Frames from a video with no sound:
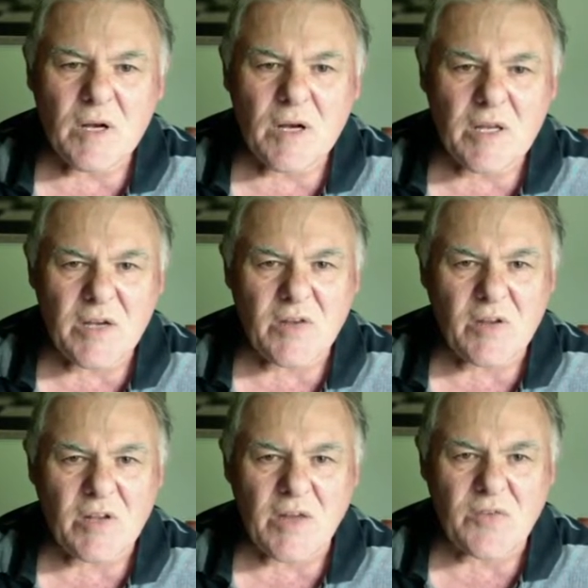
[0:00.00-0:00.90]
He
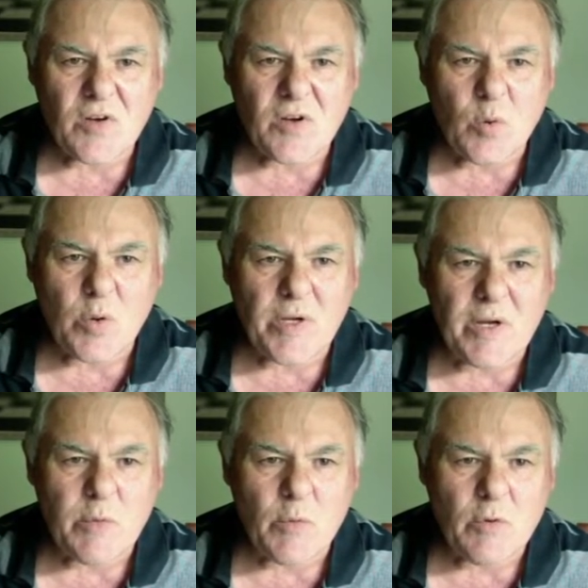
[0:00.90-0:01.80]
hasn't got a queen
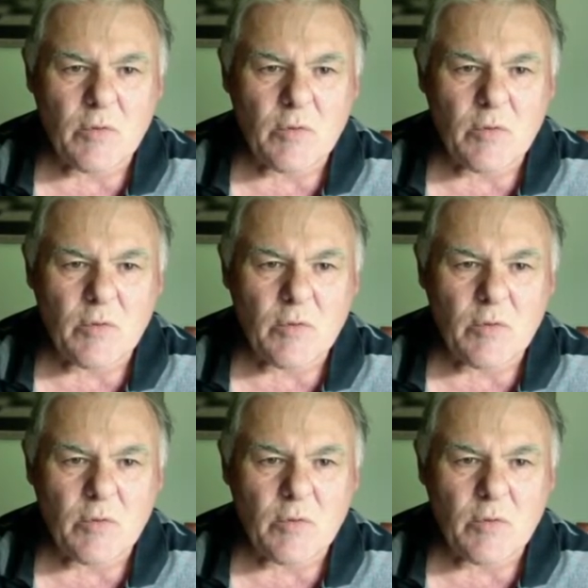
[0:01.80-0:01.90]
anymore.